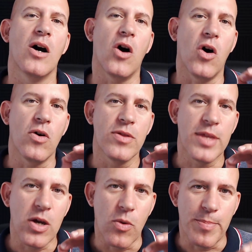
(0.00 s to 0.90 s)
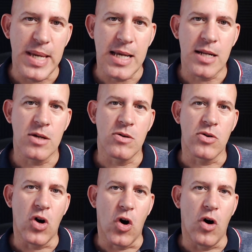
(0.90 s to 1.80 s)
on the
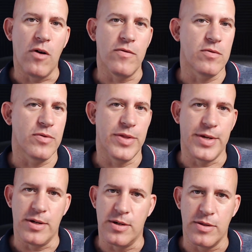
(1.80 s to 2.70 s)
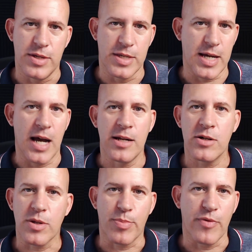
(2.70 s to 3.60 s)
opinion of the designer,
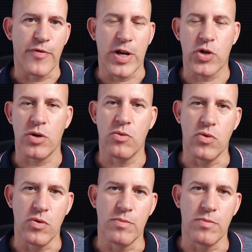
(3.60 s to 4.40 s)
the professional who